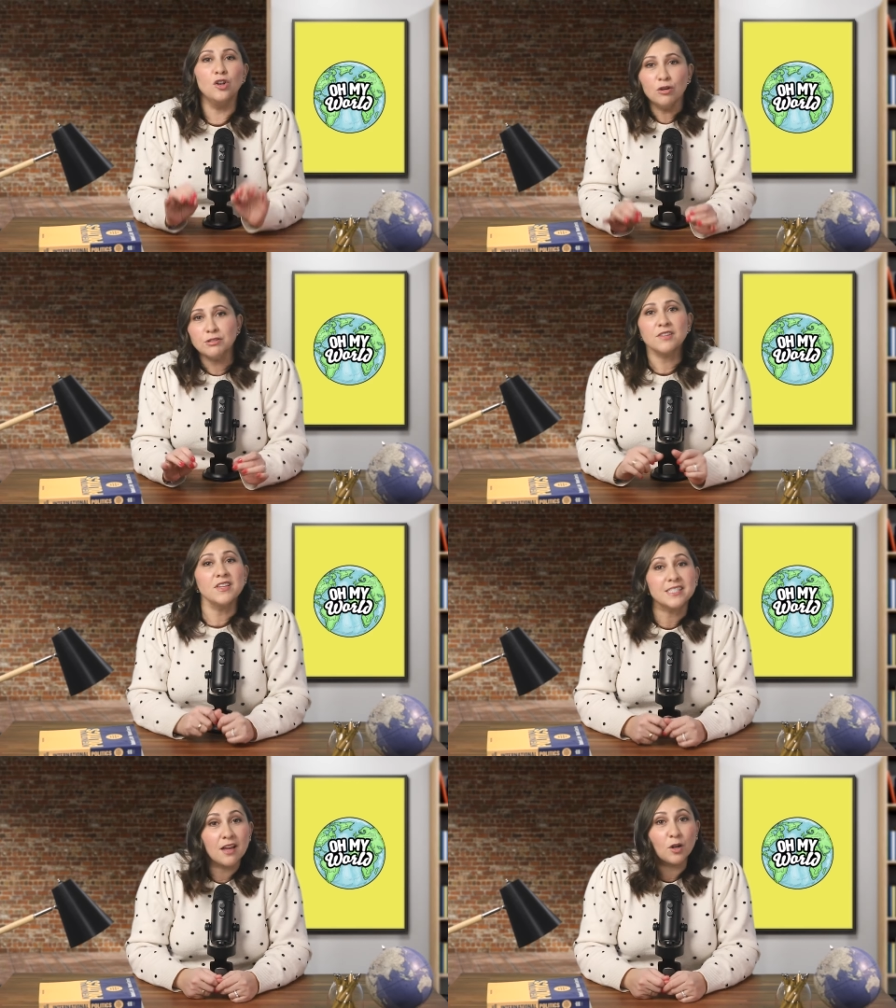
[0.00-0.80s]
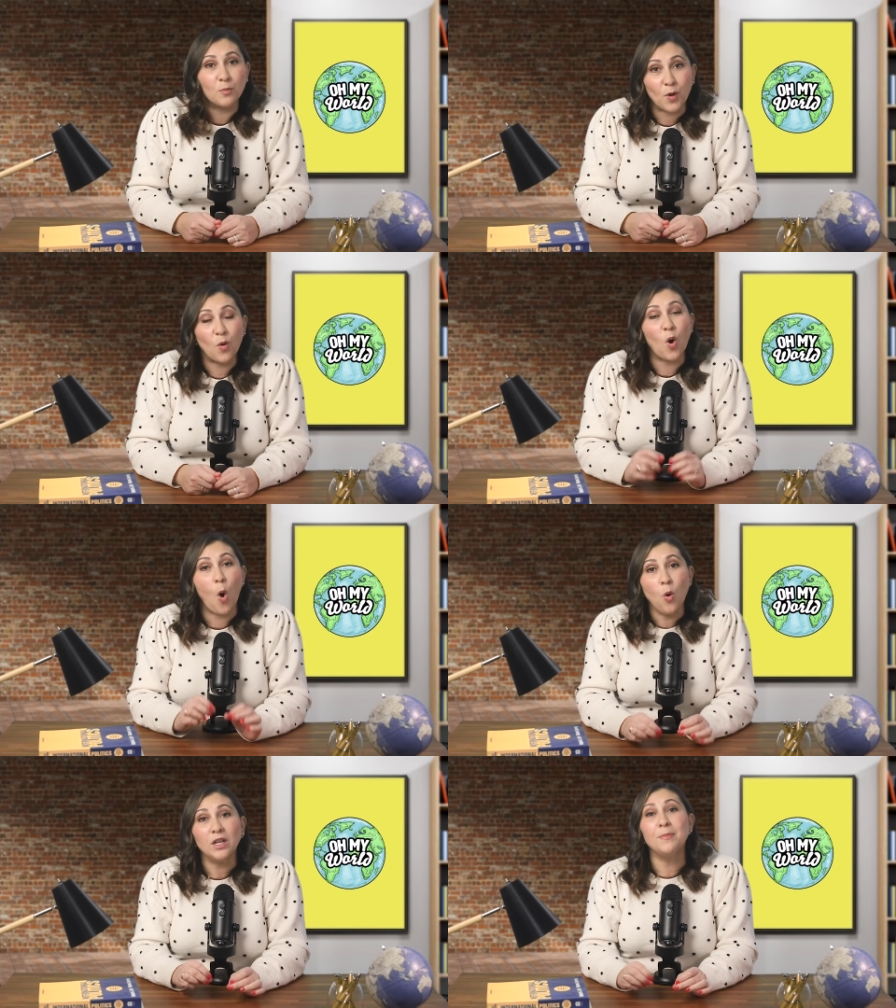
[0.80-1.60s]
News of this tunnel broke
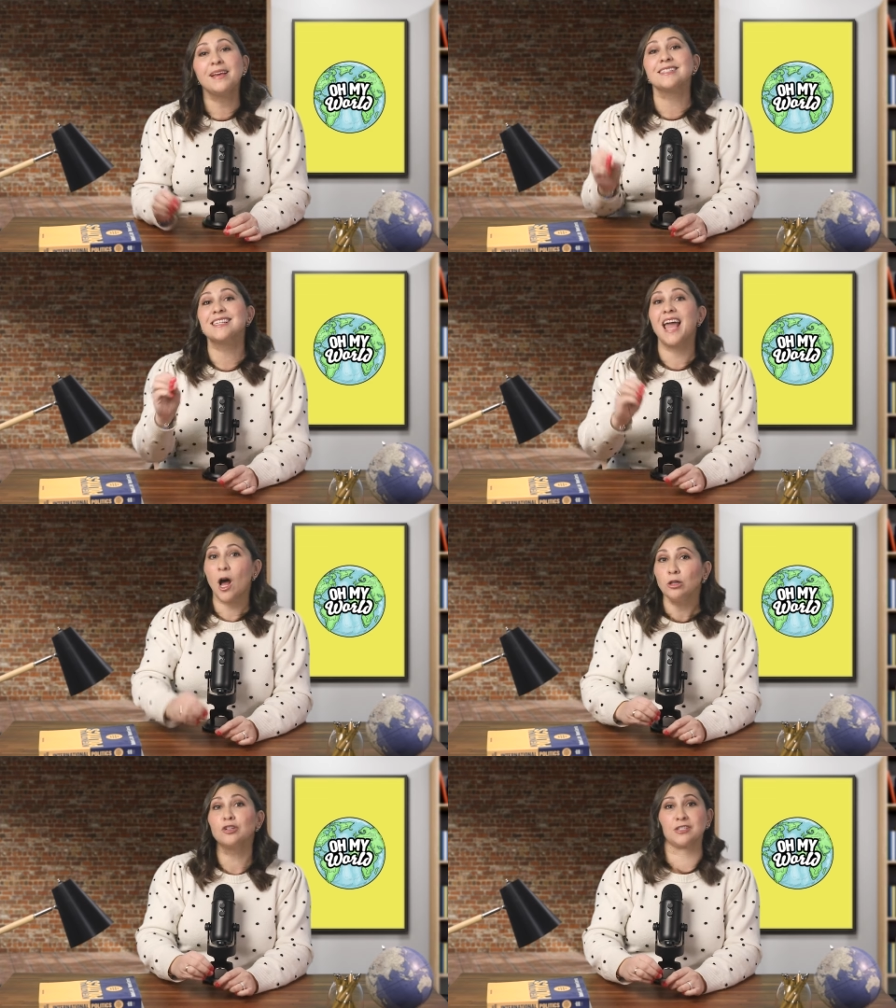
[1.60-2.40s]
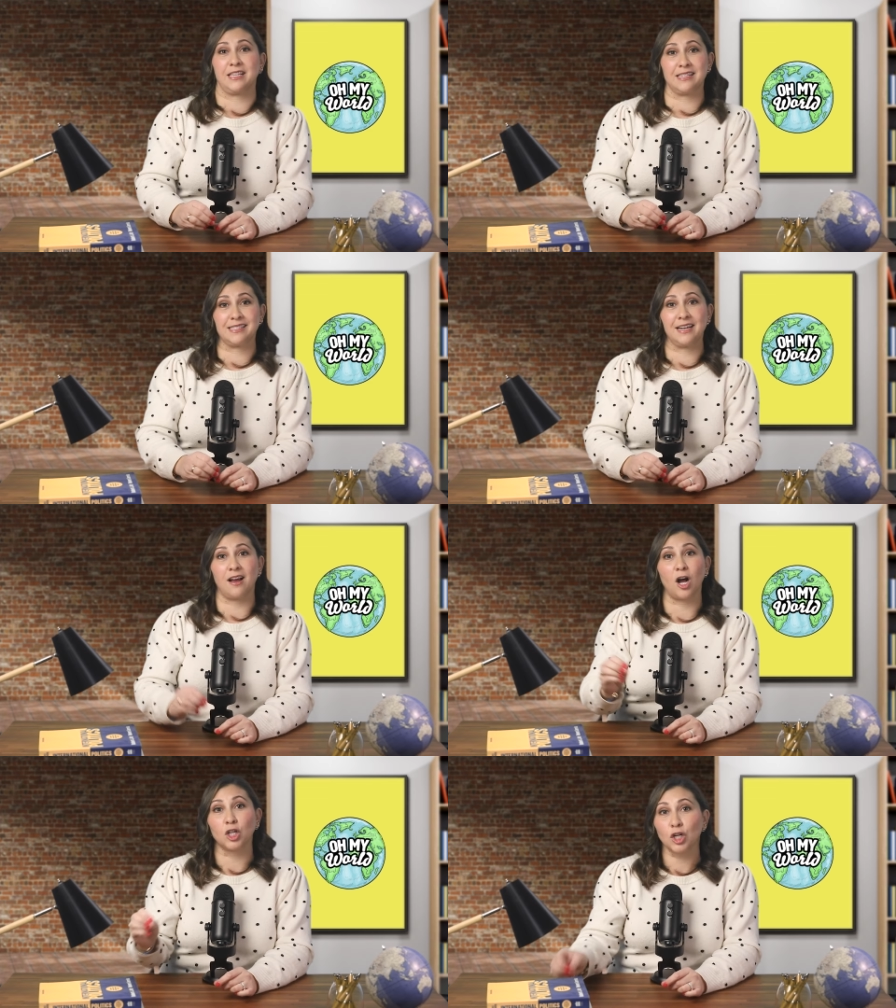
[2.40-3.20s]
only because the elders at the
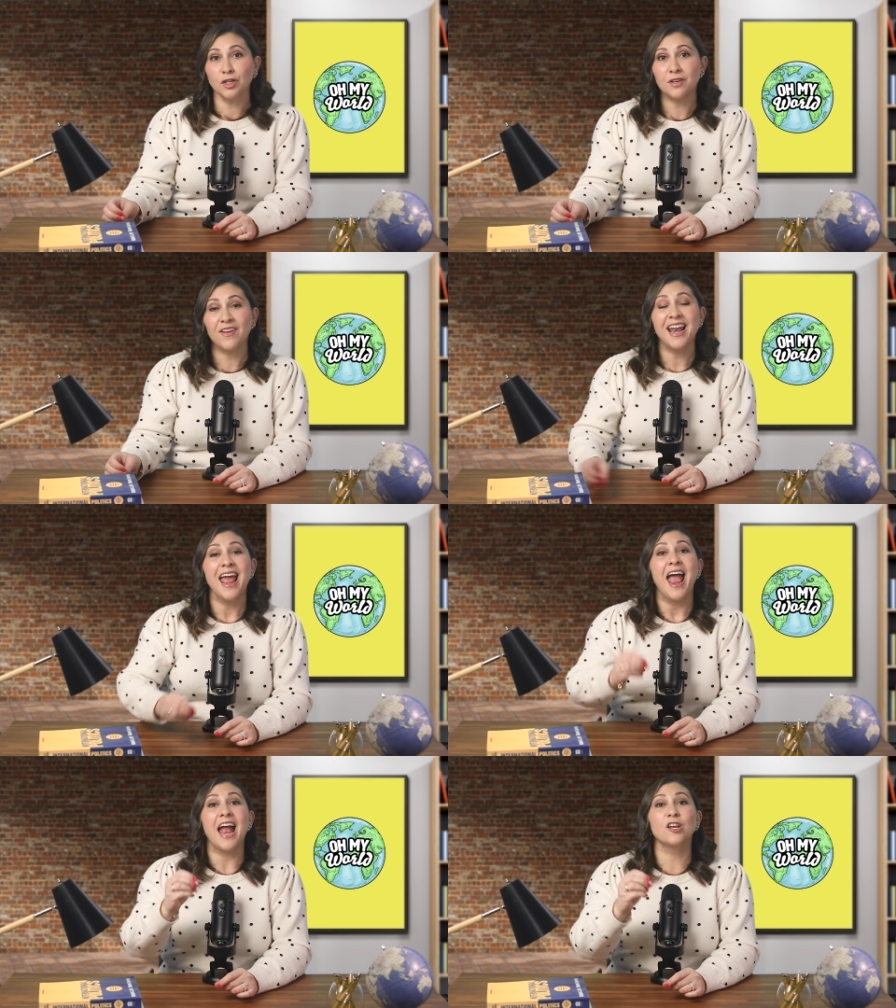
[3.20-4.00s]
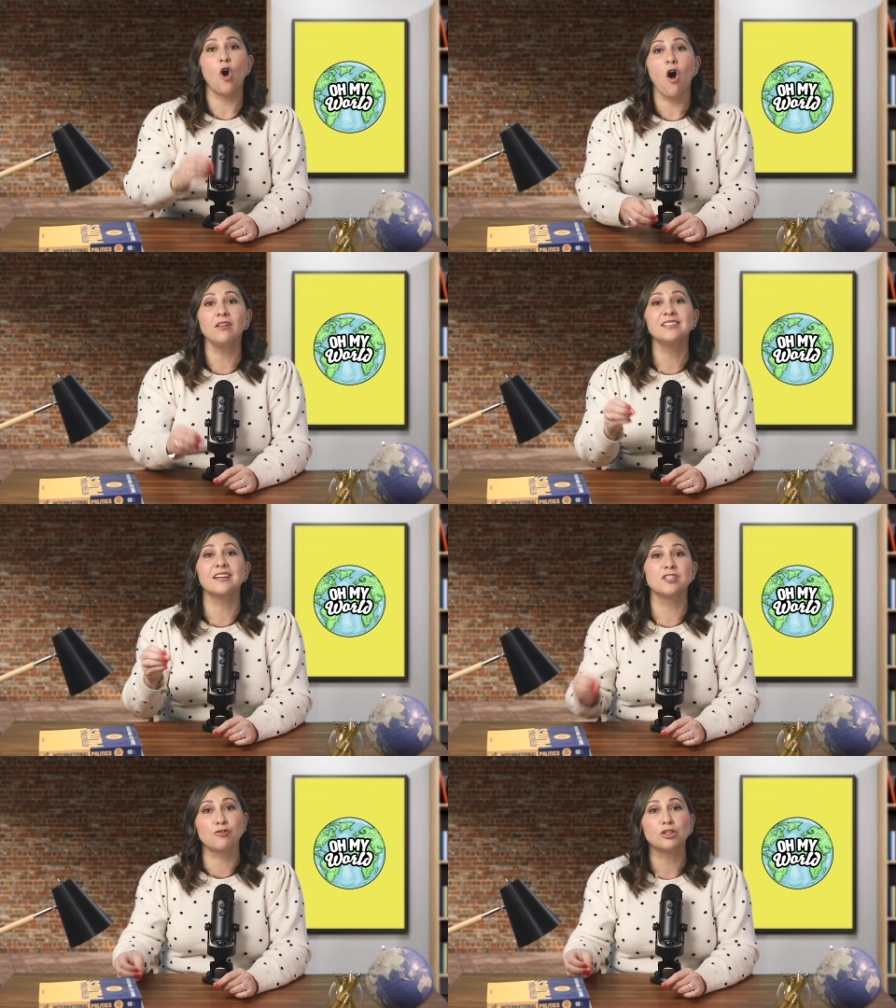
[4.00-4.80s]
synagogue learned of it and called in
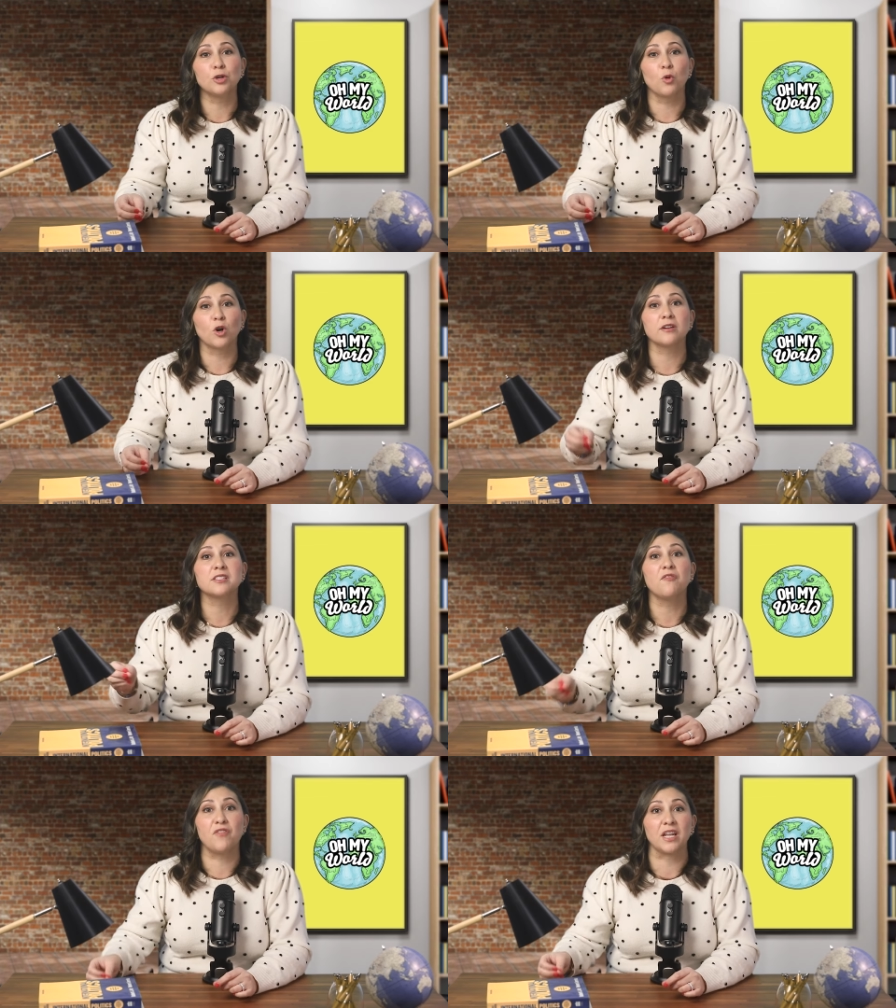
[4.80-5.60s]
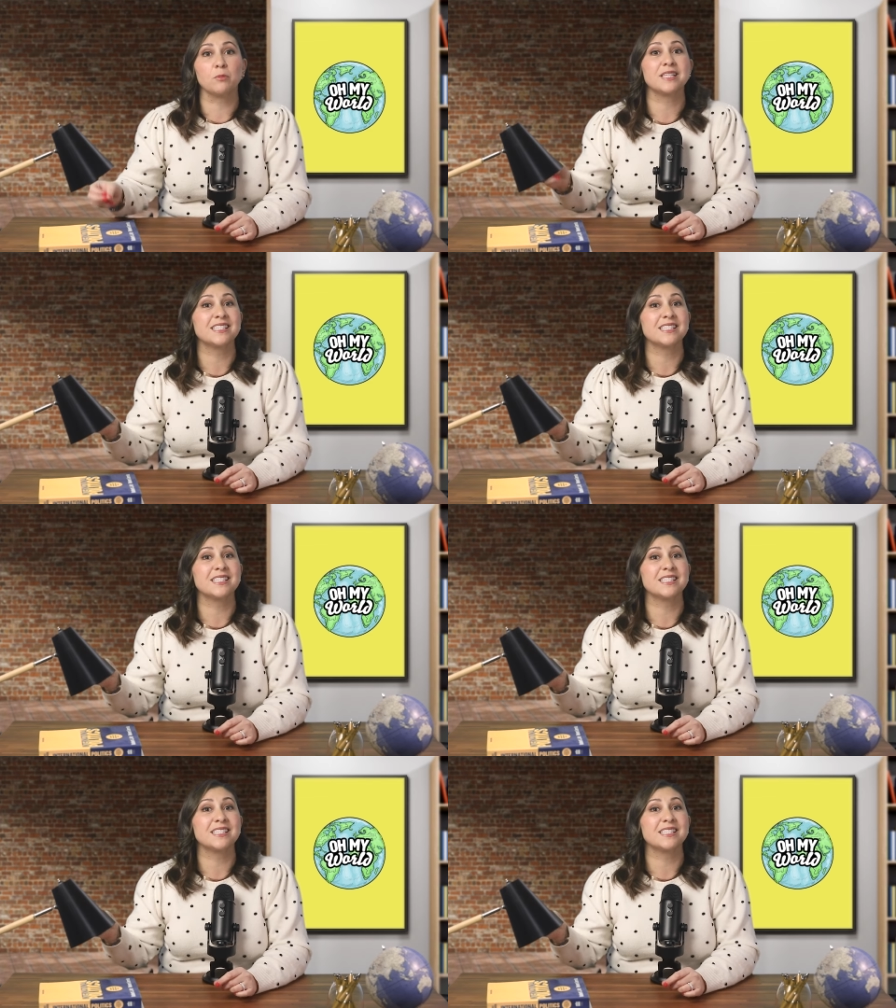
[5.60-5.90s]
construction workers to fill it with